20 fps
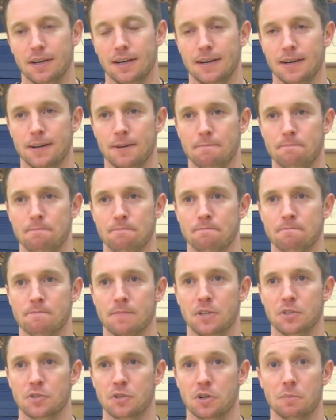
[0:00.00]
Um,
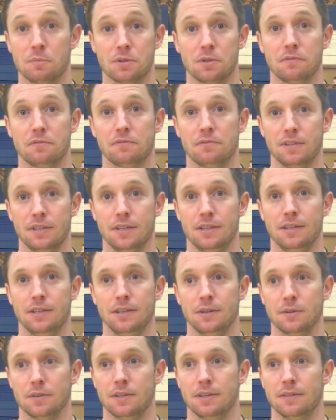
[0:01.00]
in terms of
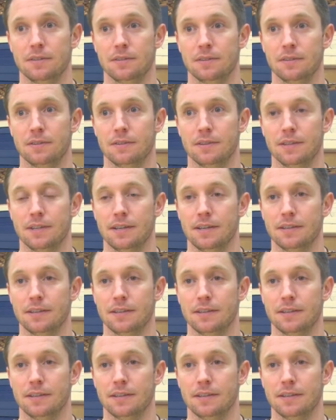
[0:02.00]
you know the, the,